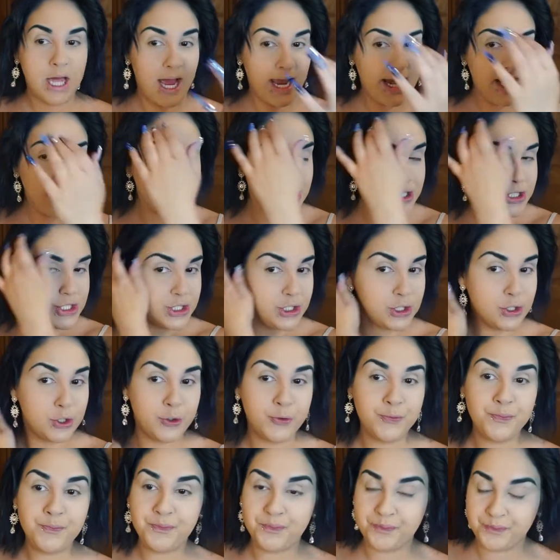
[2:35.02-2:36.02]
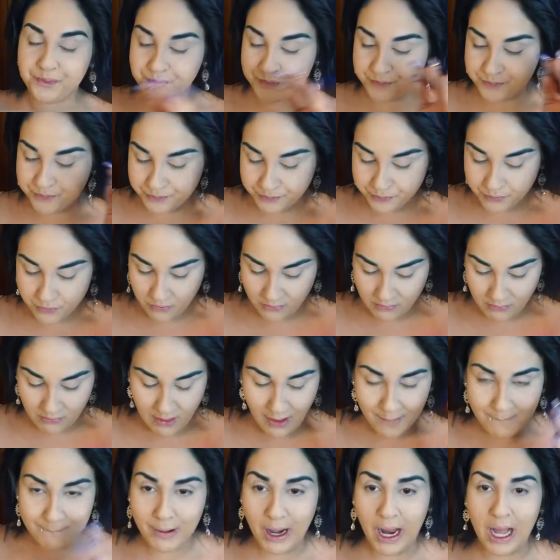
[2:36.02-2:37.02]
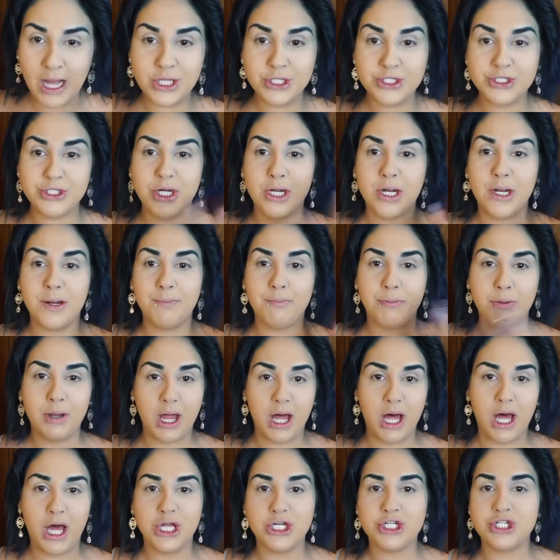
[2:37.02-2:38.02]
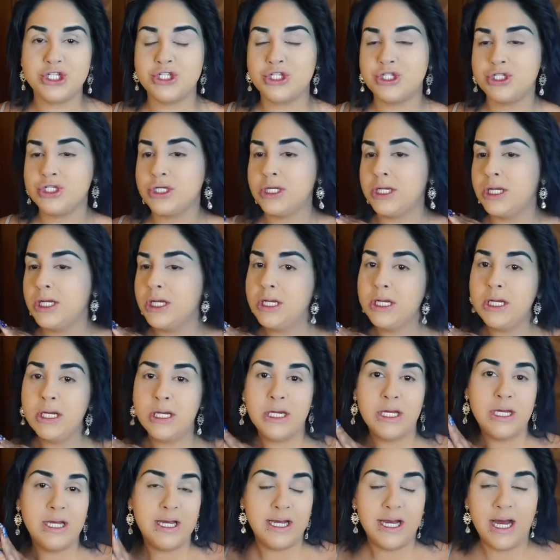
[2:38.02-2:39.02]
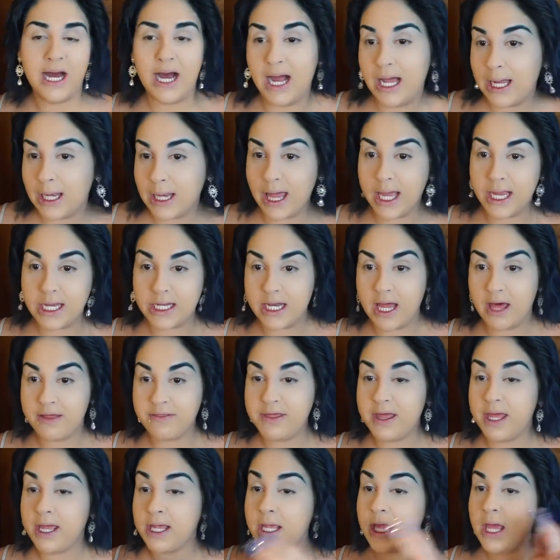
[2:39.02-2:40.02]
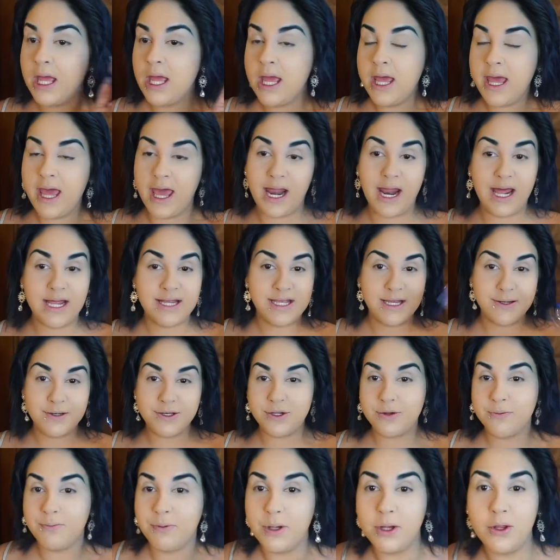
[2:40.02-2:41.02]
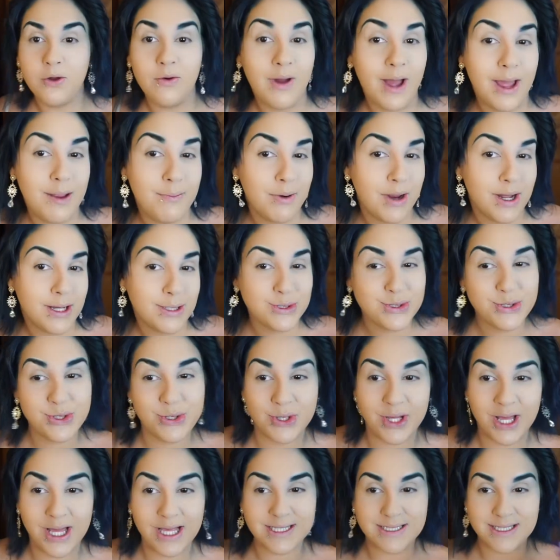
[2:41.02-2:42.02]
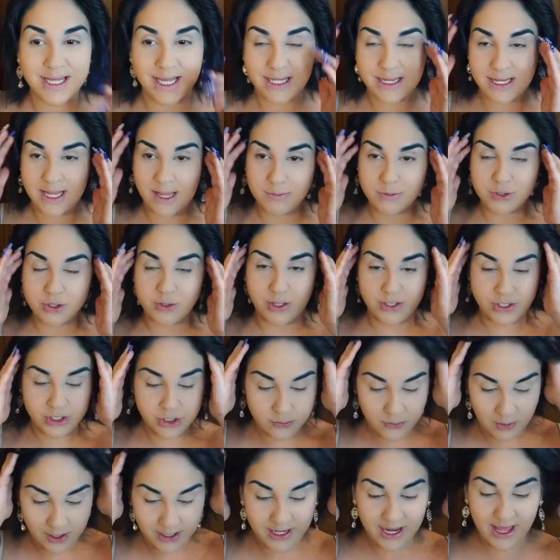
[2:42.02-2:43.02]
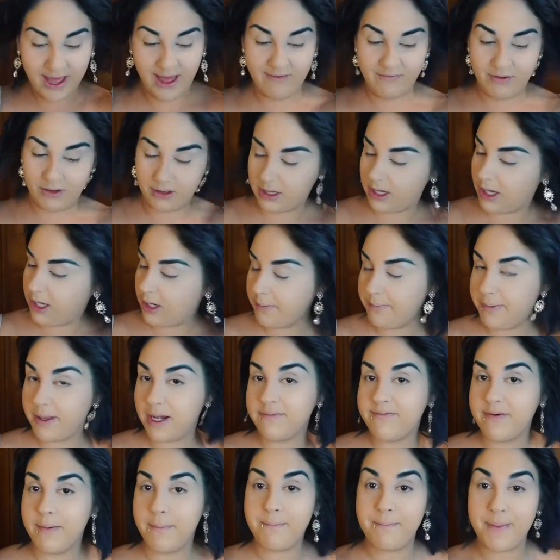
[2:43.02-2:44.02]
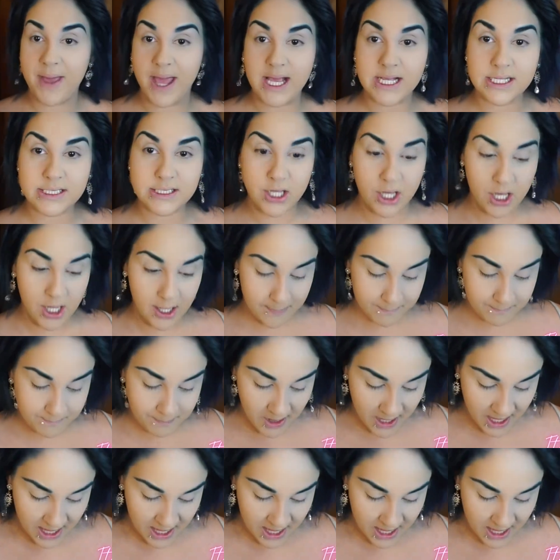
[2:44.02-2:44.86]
I didn't do bronzer, blush, highlight, nothing. And I did do blue eyebrows. Do you guys like them? So I just wanted to have a little bit of a base on.